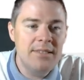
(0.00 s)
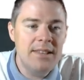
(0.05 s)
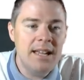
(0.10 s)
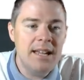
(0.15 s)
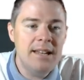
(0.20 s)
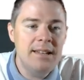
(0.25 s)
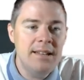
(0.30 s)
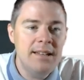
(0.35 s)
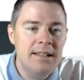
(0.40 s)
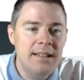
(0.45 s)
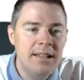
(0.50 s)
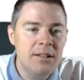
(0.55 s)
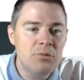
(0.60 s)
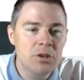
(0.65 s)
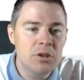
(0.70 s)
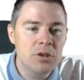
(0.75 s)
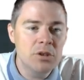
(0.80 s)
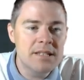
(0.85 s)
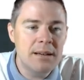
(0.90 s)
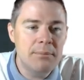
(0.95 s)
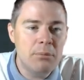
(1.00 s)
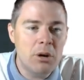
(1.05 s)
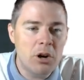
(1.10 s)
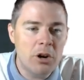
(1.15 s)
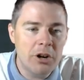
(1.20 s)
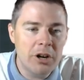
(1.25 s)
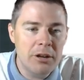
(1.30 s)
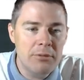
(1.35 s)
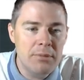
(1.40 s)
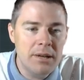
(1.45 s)
Then it wants some
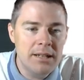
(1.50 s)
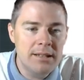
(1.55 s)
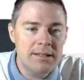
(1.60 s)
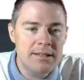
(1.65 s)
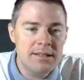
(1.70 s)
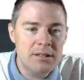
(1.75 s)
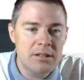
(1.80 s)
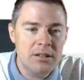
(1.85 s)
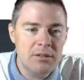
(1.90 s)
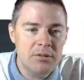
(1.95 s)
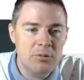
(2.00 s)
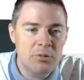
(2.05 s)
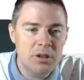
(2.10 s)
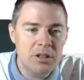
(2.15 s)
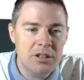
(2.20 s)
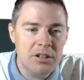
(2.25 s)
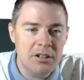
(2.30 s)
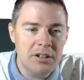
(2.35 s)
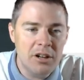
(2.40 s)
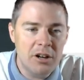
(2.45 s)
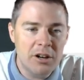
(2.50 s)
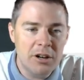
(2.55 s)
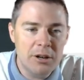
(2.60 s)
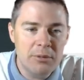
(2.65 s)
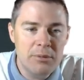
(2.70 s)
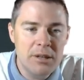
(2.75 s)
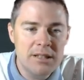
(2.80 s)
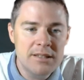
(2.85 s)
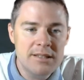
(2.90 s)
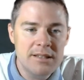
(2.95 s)
arguments. What are the
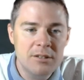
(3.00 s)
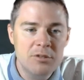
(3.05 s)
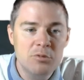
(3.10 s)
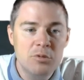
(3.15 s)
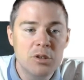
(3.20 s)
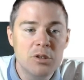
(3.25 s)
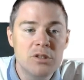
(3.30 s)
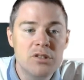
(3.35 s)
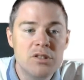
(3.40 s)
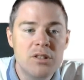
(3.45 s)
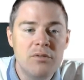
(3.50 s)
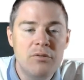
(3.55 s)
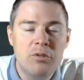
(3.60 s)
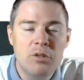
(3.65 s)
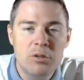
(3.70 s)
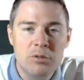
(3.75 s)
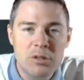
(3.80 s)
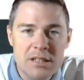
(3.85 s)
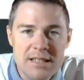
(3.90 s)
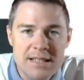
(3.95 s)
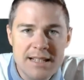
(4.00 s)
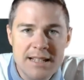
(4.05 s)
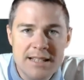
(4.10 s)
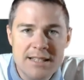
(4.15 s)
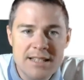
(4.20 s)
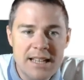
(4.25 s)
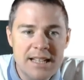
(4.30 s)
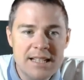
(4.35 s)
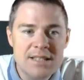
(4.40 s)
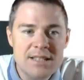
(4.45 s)
arguments? It wants forward
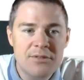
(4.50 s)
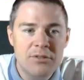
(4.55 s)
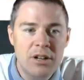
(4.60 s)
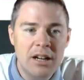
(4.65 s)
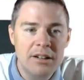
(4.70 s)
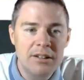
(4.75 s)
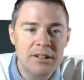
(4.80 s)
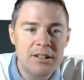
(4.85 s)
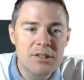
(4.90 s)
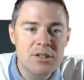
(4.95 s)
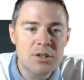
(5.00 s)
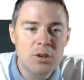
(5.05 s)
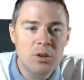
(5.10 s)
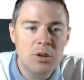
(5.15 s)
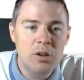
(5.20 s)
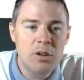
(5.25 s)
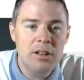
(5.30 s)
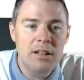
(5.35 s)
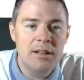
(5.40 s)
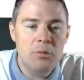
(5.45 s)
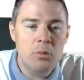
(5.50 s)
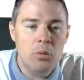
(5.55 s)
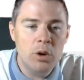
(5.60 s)
slash x for uninstall.